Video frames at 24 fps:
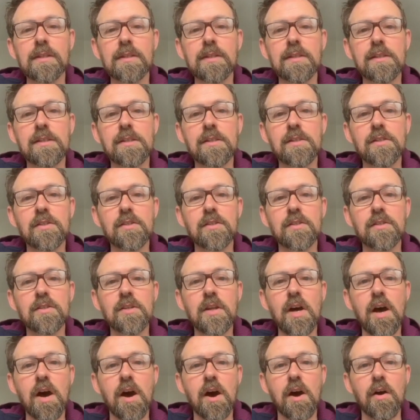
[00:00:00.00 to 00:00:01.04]

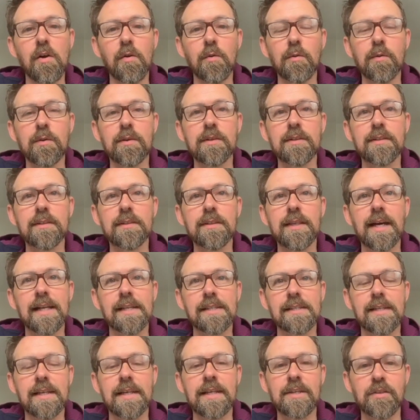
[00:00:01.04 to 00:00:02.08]
So
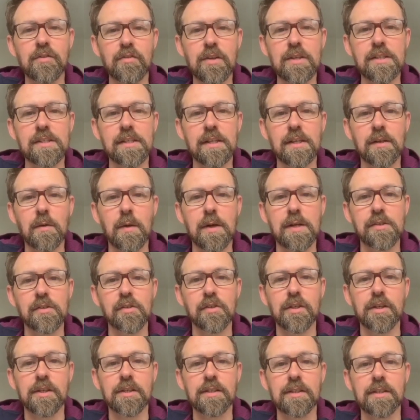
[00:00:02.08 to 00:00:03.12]
that's an interesting
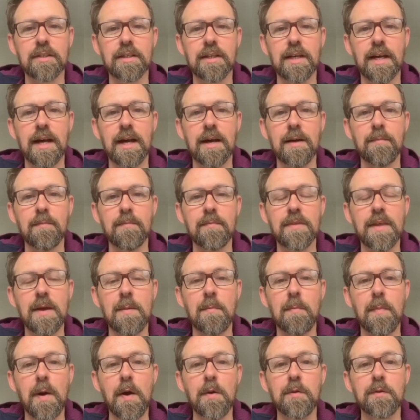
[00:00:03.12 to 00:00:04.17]
question. They're
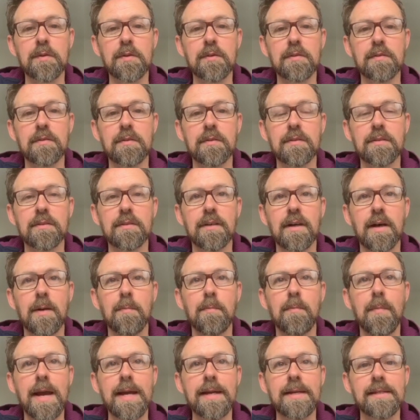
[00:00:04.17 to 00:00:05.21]
both
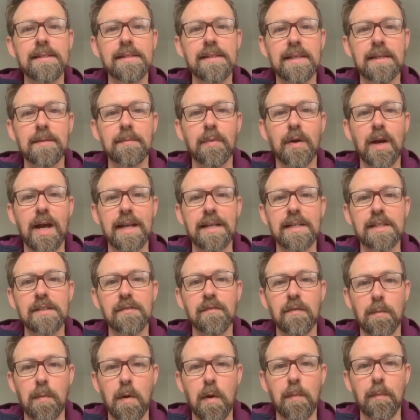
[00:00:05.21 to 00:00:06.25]
amazing brands
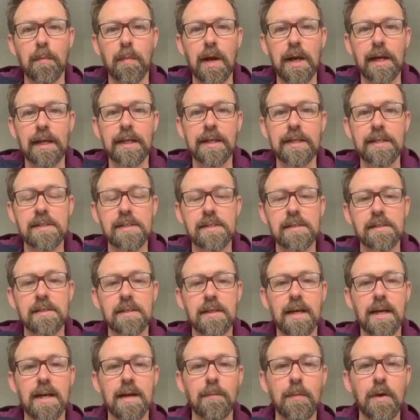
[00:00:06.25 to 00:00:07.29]
for bottom brackets.
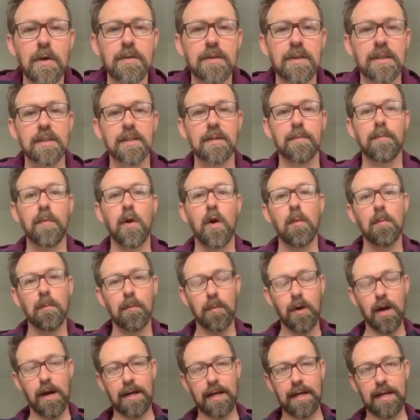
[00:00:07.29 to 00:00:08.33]
I think the bottom
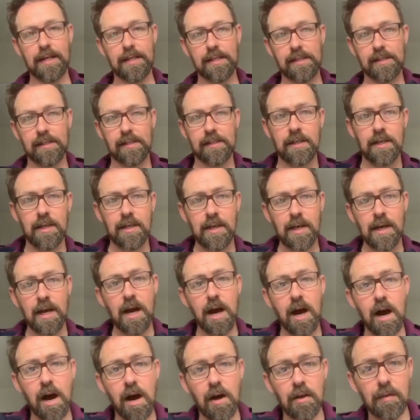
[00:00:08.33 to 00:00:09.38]
brackets
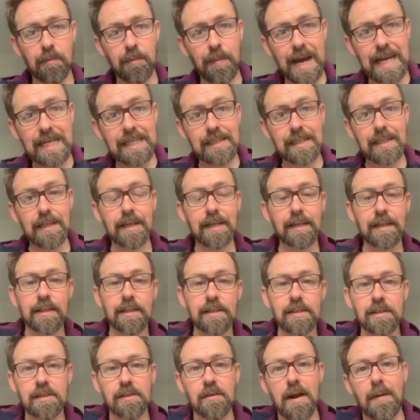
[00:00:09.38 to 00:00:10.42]
are the best thing
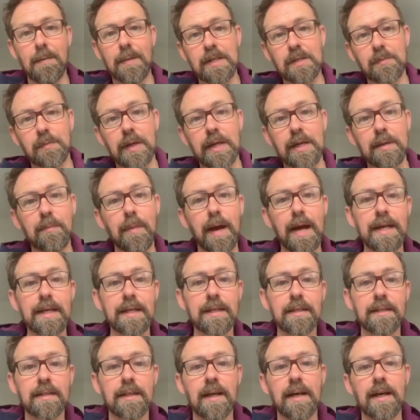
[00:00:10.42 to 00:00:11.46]
that Ceramic Speed make,
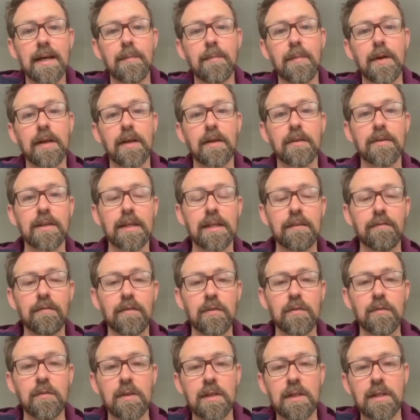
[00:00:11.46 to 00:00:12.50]
and I think if
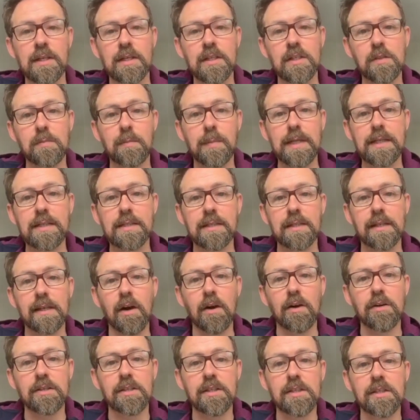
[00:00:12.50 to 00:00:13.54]
you speak to the
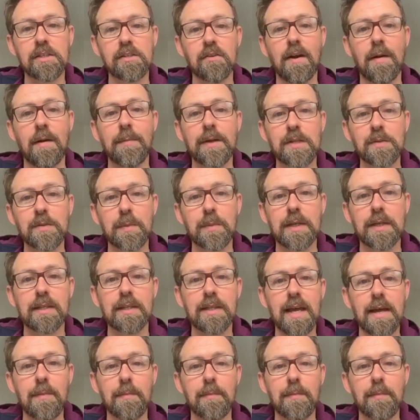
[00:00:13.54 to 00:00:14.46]
guys at Ceramic Speed, they'd